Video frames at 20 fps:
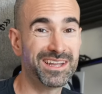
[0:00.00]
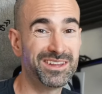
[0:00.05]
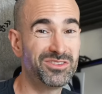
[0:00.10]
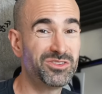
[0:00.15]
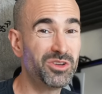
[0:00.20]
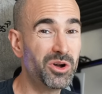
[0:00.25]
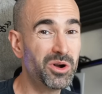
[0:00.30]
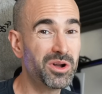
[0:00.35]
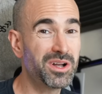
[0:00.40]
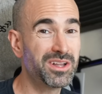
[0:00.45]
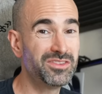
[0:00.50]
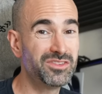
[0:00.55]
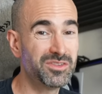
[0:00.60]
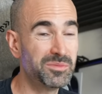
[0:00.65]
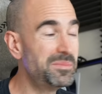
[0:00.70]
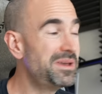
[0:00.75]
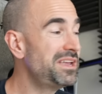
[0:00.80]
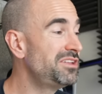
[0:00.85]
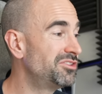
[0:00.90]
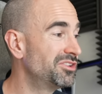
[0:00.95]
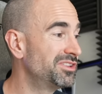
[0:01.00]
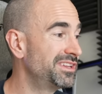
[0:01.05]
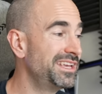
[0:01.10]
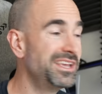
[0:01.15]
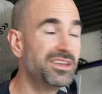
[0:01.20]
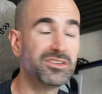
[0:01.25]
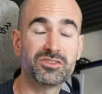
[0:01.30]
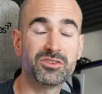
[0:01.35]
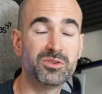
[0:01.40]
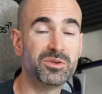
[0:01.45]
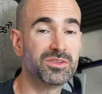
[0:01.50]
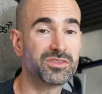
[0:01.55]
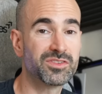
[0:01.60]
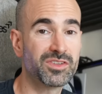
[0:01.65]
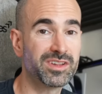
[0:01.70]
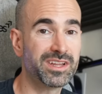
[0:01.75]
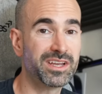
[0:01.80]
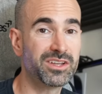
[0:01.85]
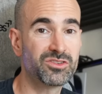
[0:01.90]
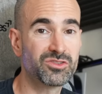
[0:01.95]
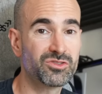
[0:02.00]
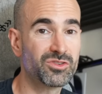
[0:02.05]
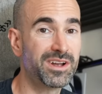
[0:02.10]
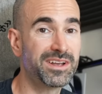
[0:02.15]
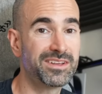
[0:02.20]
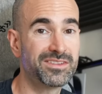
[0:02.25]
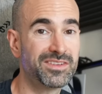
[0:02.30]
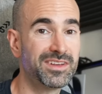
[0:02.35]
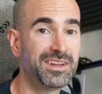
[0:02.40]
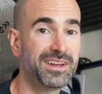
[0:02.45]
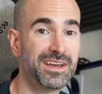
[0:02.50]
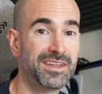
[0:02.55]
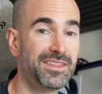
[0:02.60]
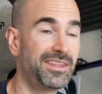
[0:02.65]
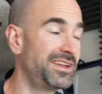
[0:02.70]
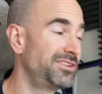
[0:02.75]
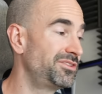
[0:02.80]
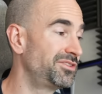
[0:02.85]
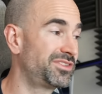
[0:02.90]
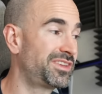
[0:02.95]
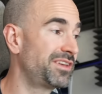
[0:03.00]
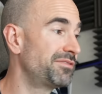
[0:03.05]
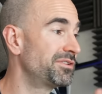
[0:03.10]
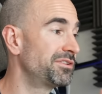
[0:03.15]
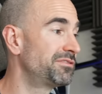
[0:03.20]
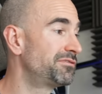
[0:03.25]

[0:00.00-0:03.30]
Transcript: It darkens immediately as soon as sunlight strikes it and then just give it a